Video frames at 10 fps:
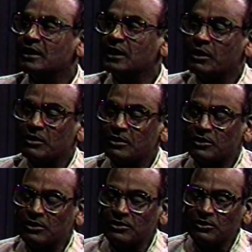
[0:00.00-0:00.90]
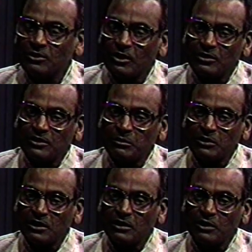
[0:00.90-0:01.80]
Now, this is not
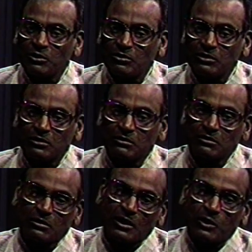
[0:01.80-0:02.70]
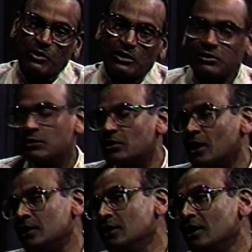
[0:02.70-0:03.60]
something that you just think, well, it's a good
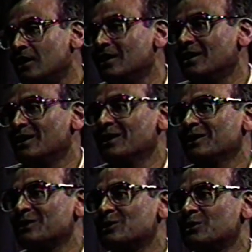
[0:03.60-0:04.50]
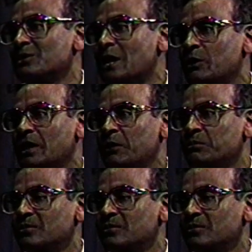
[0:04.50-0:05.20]
idea, so now I am